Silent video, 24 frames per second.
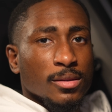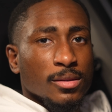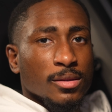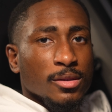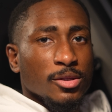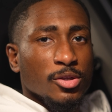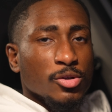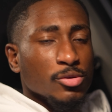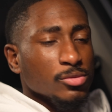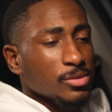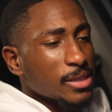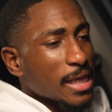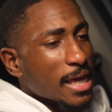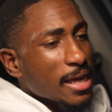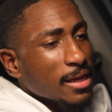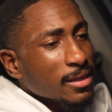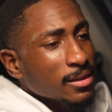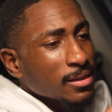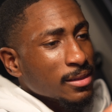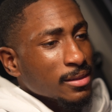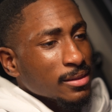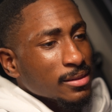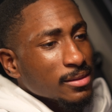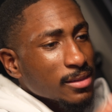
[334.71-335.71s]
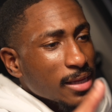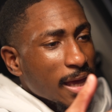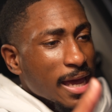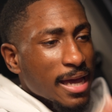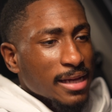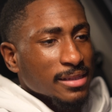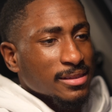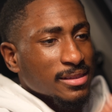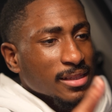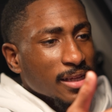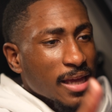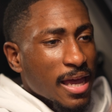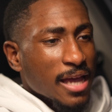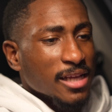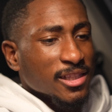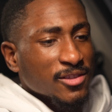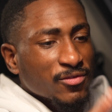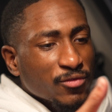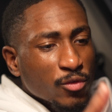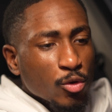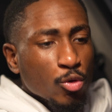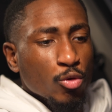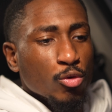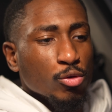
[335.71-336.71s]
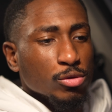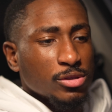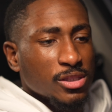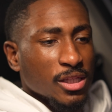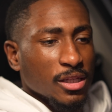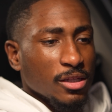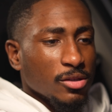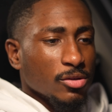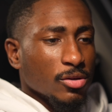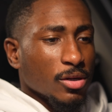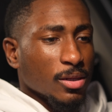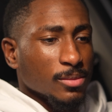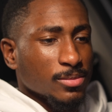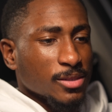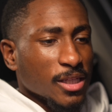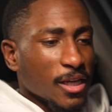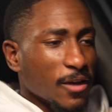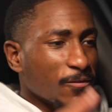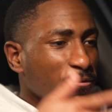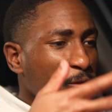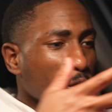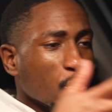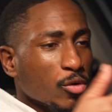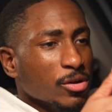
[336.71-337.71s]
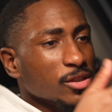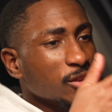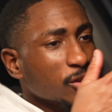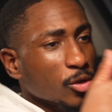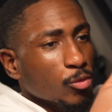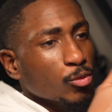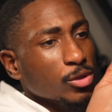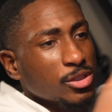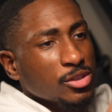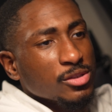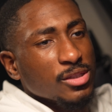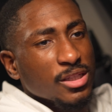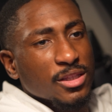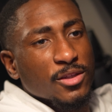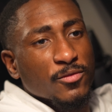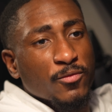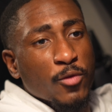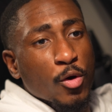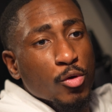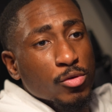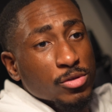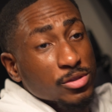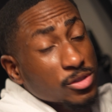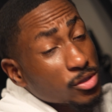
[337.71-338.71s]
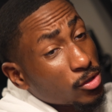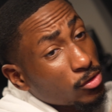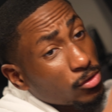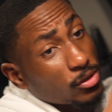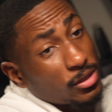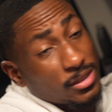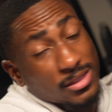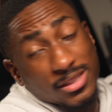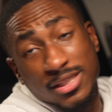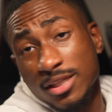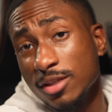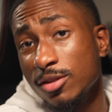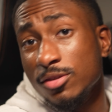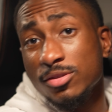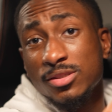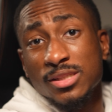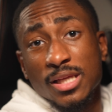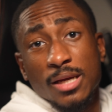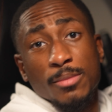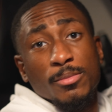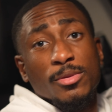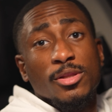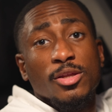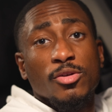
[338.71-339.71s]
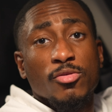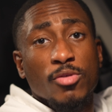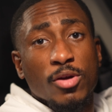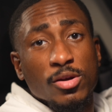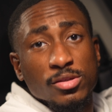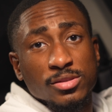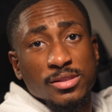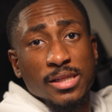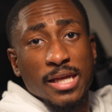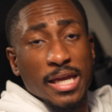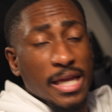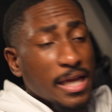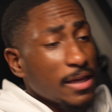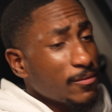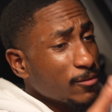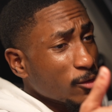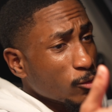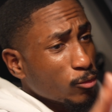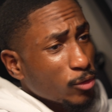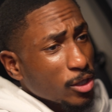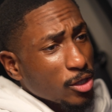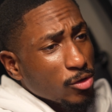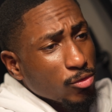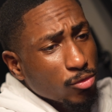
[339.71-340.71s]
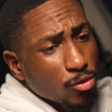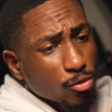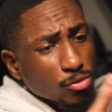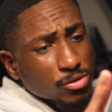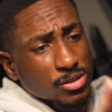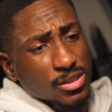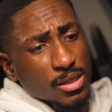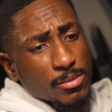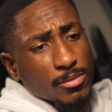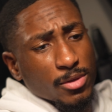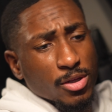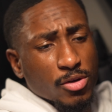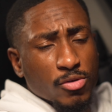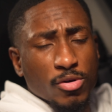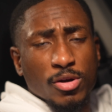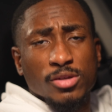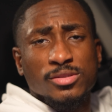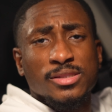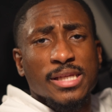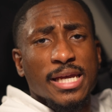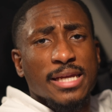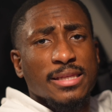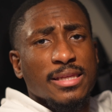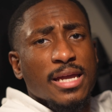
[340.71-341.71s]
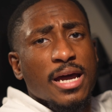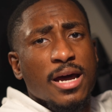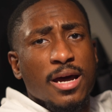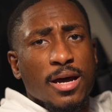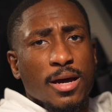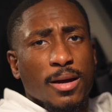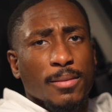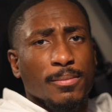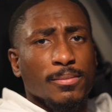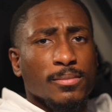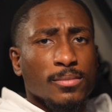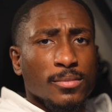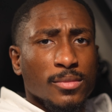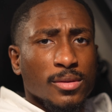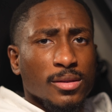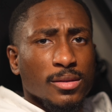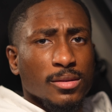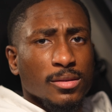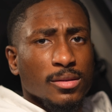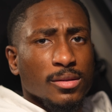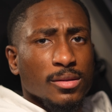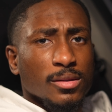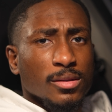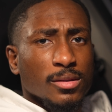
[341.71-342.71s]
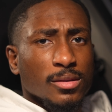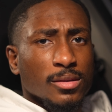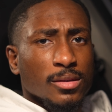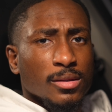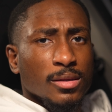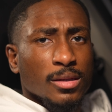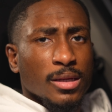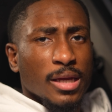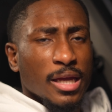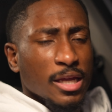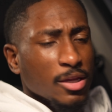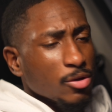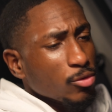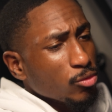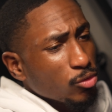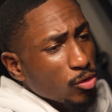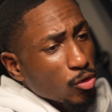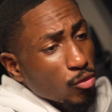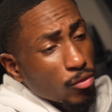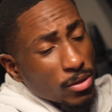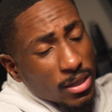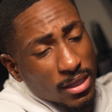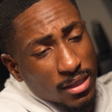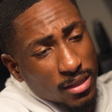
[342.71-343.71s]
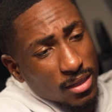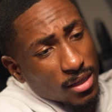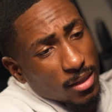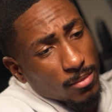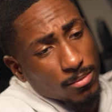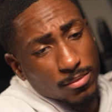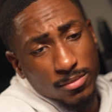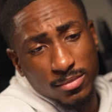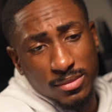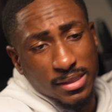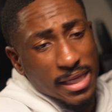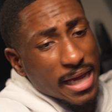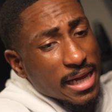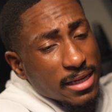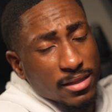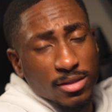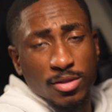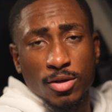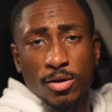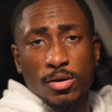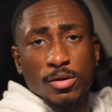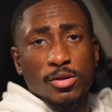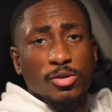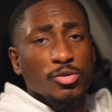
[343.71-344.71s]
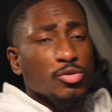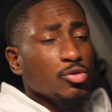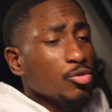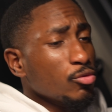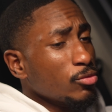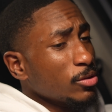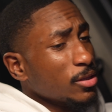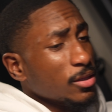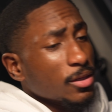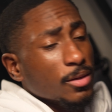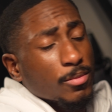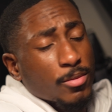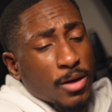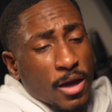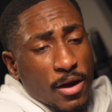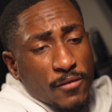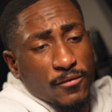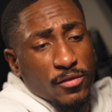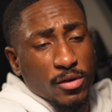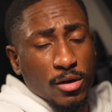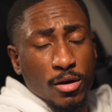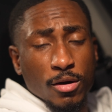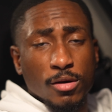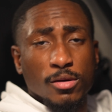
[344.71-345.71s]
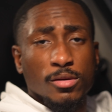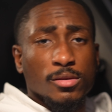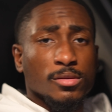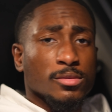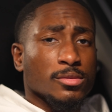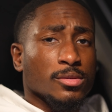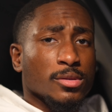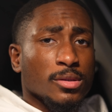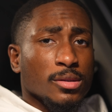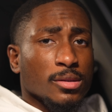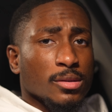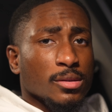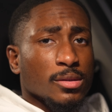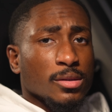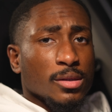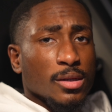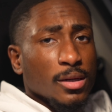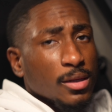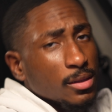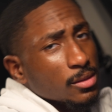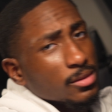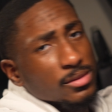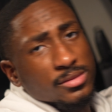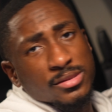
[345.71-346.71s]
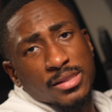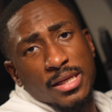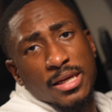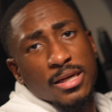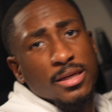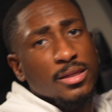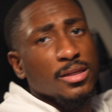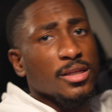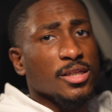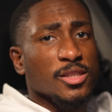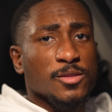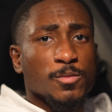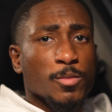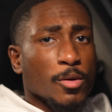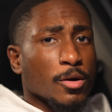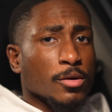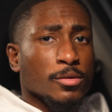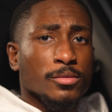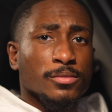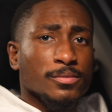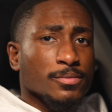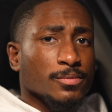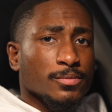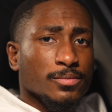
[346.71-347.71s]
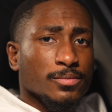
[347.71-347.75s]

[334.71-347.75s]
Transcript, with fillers: Use that as as fuel to, you know what I'm saying, focus on what you need to focus on until you stumble across that. Even when you do stumble across that dime and you do end up dating her, you do end up cuffing her. Understand this, bro.